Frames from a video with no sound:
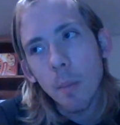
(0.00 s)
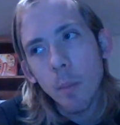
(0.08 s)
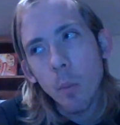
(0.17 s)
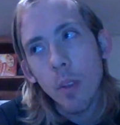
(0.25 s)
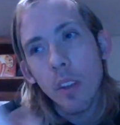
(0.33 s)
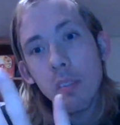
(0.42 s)

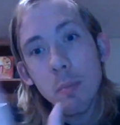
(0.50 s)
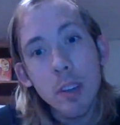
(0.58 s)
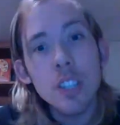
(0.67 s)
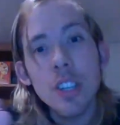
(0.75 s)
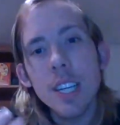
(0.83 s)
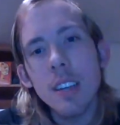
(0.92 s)
with as
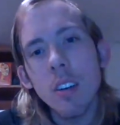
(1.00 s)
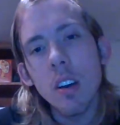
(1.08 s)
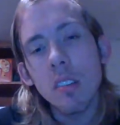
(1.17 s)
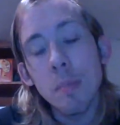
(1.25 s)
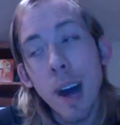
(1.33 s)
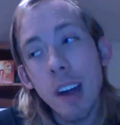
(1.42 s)
much detail
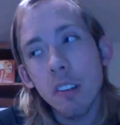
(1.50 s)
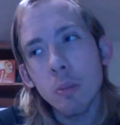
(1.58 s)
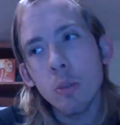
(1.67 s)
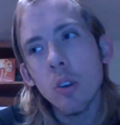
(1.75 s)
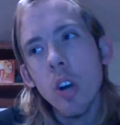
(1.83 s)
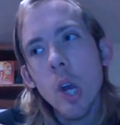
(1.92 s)
as
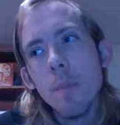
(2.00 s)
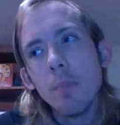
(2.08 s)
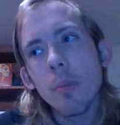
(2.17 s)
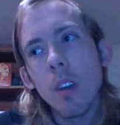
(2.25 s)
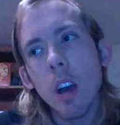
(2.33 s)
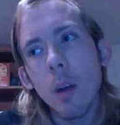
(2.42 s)
possible,
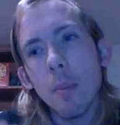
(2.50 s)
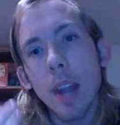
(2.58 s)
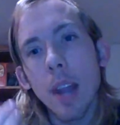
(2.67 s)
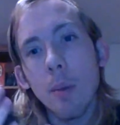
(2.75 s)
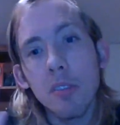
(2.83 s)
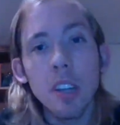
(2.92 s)
and I
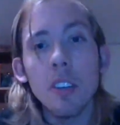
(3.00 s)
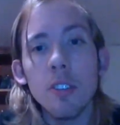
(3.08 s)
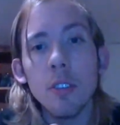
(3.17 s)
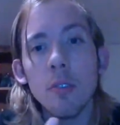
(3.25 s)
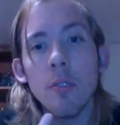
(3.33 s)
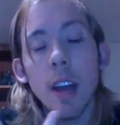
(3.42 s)
will send it
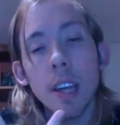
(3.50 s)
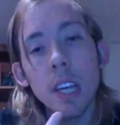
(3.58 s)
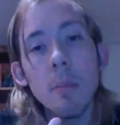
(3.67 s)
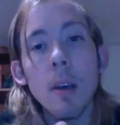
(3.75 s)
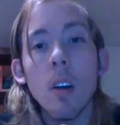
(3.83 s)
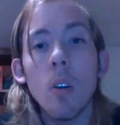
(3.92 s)
to you via
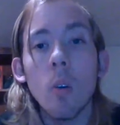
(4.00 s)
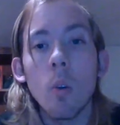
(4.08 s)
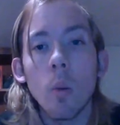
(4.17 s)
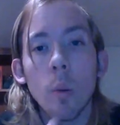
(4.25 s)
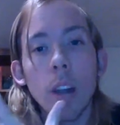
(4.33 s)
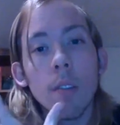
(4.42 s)
email
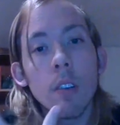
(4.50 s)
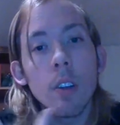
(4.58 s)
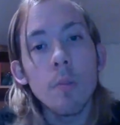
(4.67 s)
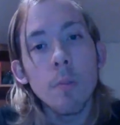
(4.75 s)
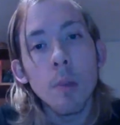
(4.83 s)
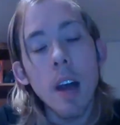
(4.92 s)
or whatever
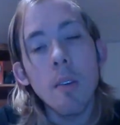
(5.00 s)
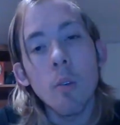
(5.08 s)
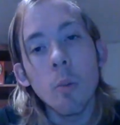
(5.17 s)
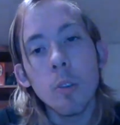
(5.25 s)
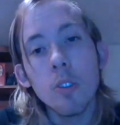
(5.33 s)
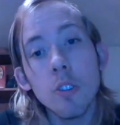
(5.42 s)

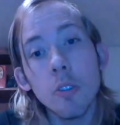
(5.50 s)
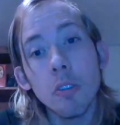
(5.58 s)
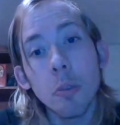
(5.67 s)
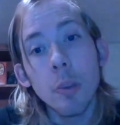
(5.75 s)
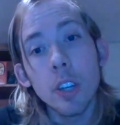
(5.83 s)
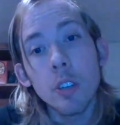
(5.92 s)
platform you choose
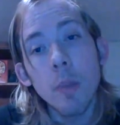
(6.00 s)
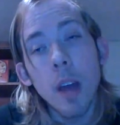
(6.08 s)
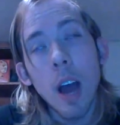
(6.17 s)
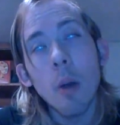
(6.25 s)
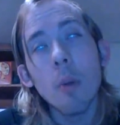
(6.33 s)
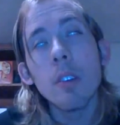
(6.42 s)
to reach
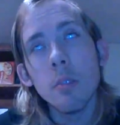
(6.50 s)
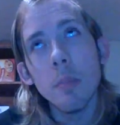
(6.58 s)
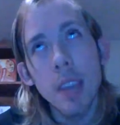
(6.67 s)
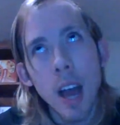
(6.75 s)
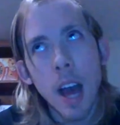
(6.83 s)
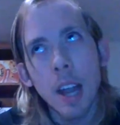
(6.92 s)
out to
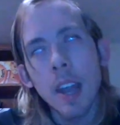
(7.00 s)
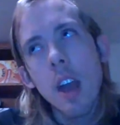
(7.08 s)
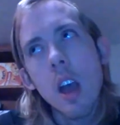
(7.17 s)
me on.